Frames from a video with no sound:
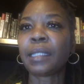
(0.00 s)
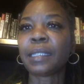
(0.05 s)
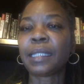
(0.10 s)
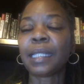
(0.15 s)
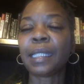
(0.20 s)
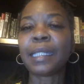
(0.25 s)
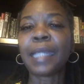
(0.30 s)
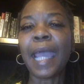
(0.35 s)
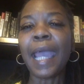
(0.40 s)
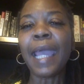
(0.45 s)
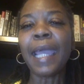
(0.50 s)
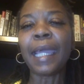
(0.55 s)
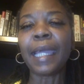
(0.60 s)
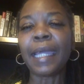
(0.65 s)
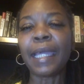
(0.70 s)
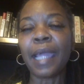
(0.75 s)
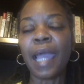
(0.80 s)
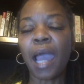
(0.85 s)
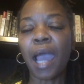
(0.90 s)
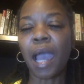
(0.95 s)

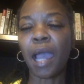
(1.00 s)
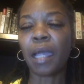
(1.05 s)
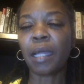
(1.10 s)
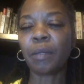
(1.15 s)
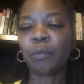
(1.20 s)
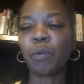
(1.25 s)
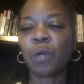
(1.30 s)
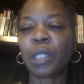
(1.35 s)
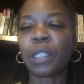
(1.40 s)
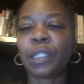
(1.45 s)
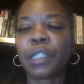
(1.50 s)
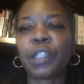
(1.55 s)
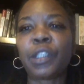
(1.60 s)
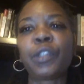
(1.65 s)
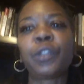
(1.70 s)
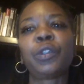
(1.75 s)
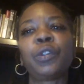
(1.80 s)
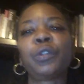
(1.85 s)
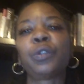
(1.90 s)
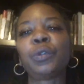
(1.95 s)
Today, I want
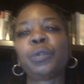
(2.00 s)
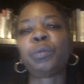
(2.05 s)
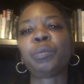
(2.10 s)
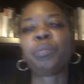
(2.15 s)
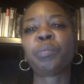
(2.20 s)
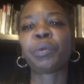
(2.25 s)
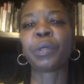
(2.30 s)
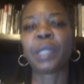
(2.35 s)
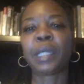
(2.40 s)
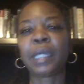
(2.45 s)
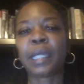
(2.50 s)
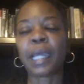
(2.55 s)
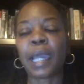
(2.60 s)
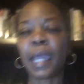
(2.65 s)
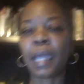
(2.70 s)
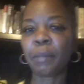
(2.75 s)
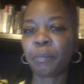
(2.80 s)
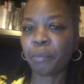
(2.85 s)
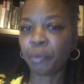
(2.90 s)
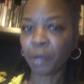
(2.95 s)
to bring
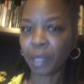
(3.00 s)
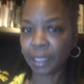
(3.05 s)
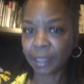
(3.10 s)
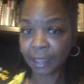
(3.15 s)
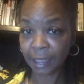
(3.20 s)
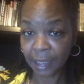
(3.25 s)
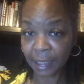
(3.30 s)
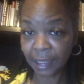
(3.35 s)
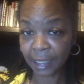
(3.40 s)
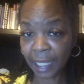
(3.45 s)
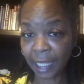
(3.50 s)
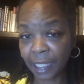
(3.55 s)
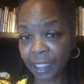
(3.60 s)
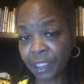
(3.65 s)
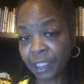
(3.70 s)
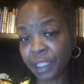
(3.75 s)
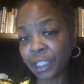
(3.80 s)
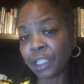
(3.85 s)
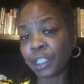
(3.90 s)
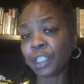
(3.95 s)
a
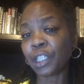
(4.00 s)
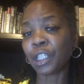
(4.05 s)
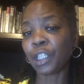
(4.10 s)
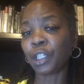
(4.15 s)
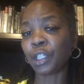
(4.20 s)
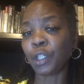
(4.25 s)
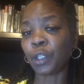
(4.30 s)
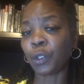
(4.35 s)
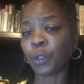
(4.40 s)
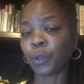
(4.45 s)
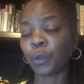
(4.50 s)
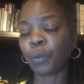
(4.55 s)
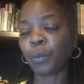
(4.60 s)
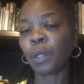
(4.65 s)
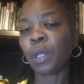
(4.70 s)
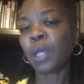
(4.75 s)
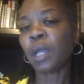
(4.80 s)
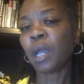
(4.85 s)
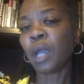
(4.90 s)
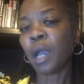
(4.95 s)
presentation to you
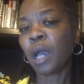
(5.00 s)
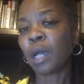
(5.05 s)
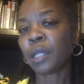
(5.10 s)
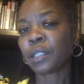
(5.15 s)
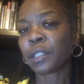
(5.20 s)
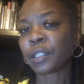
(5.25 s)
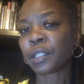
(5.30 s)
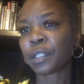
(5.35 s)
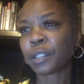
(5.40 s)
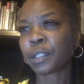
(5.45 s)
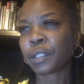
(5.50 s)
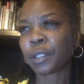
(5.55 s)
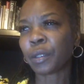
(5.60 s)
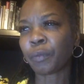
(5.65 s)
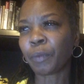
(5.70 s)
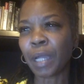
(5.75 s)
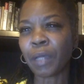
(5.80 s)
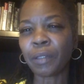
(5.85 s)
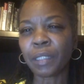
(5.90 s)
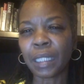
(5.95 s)

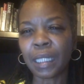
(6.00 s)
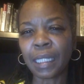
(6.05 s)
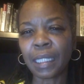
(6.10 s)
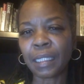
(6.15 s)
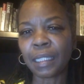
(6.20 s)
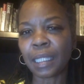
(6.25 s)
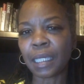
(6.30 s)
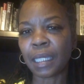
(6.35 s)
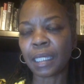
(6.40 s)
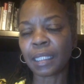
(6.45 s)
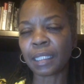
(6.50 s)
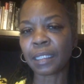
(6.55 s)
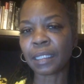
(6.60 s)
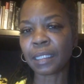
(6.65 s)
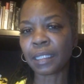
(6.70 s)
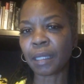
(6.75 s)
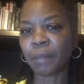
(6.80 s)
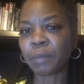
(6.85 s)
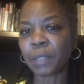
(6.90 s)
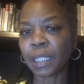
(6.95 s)
surrounding the
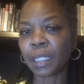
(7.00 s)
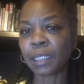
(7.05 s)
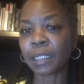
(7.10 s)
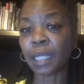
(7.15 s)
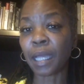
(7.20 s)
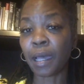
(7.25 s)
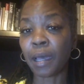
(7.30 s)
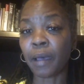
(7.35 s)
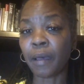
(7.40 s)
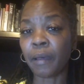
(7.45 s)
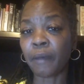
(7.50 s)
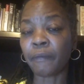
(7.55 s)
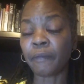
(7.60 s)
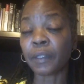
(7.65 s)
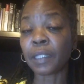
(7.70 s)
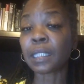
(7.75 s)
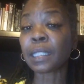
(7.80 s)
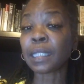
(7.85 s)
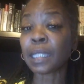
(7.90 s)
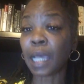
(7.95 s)
subject of
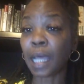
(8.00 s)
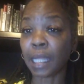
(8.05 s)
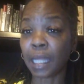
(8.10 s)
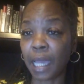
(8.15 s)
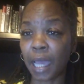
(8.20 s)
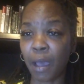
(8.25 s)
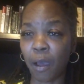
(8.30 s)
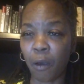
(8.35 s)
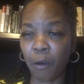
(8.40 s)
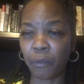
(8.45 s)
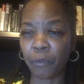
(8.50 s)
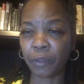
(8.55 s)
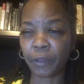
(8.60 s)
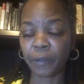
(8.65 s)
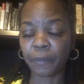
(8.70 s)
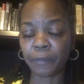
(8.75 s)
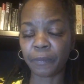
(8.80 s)
telehealth.